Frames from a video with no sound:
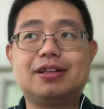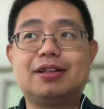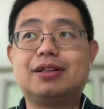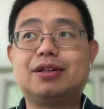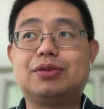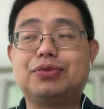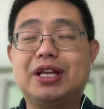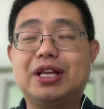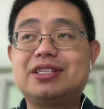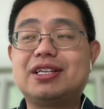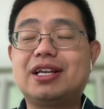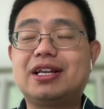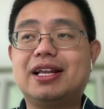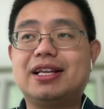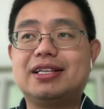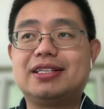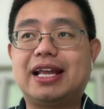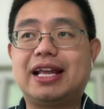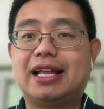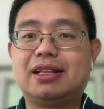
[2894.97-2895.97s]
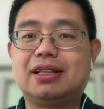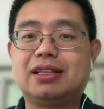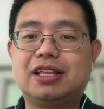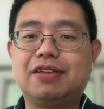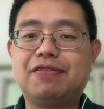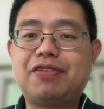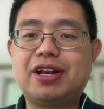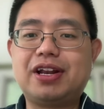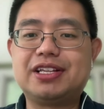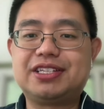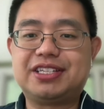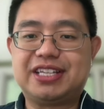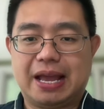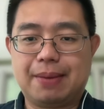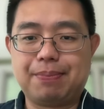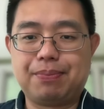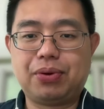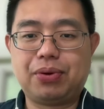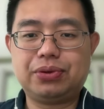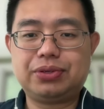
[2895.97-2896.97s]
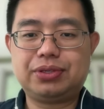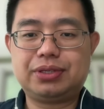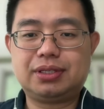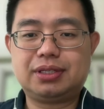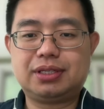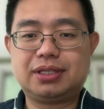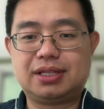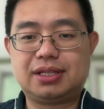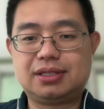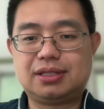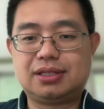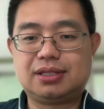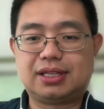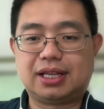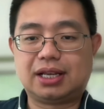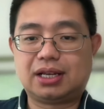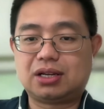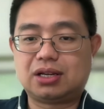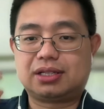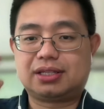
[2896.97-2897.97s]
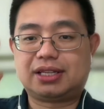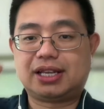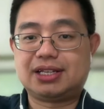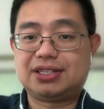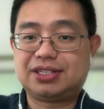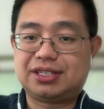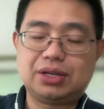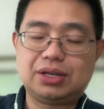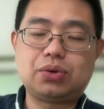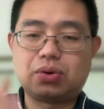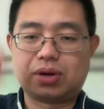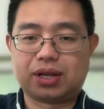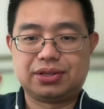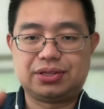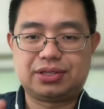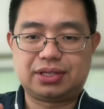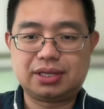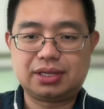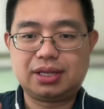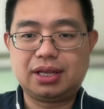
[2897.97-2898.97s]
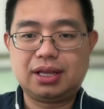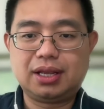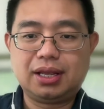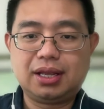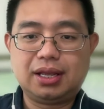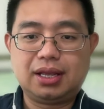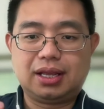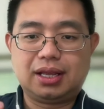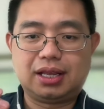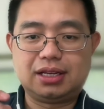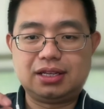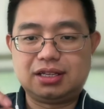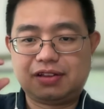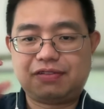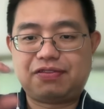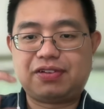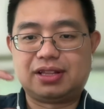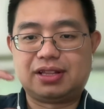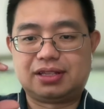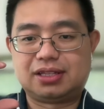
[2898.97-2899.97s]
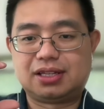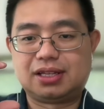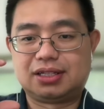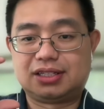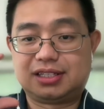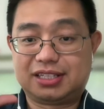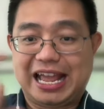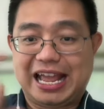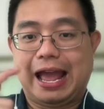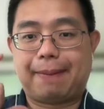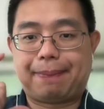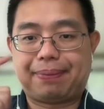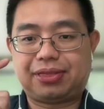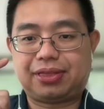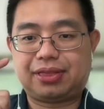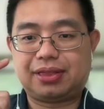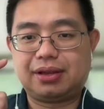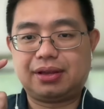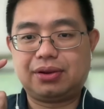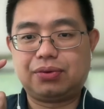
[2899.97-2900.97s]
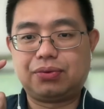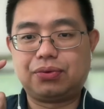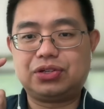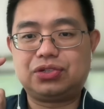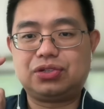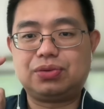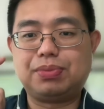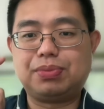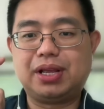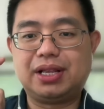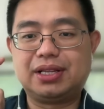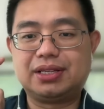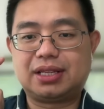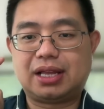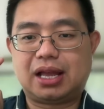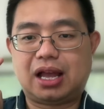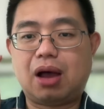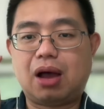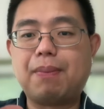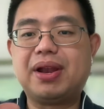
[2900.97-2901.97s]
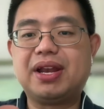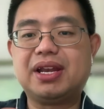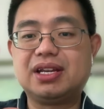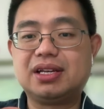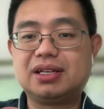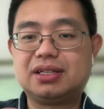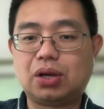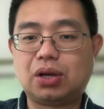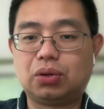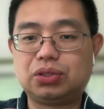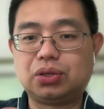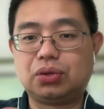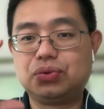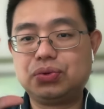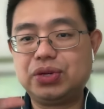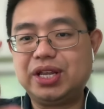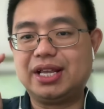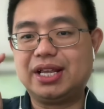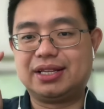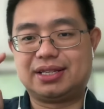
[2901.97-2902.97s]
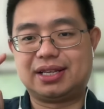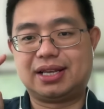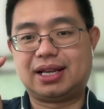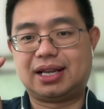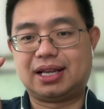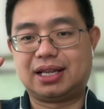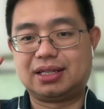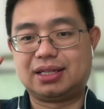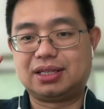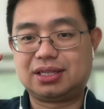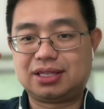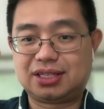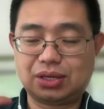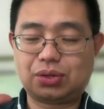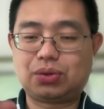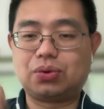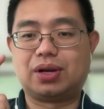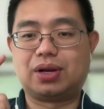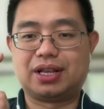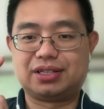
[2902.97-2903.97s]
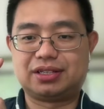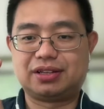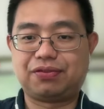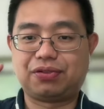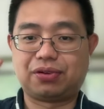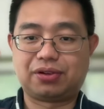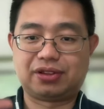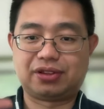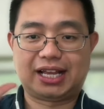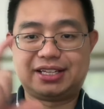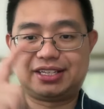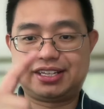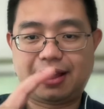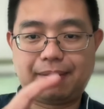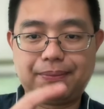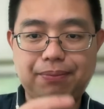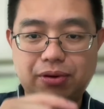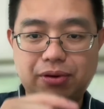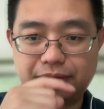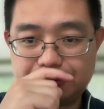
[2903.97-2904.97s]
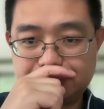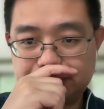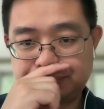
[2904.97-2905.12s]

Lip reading: reason is that different samples they are sequenced in different depth, which means how many total reads are sequenced for that sample.